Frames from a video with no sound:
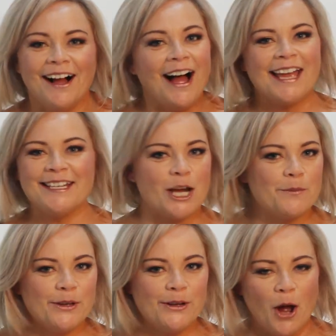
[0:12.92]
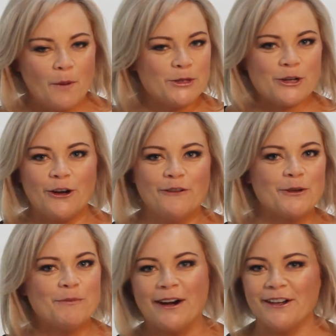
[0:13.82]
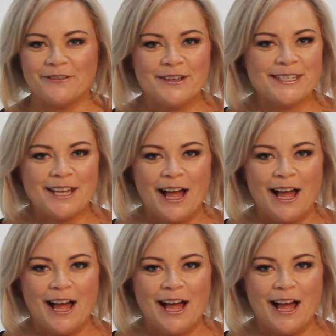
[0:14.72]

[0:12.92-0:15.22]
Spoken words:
Hi, W. I'm Joey from Married at First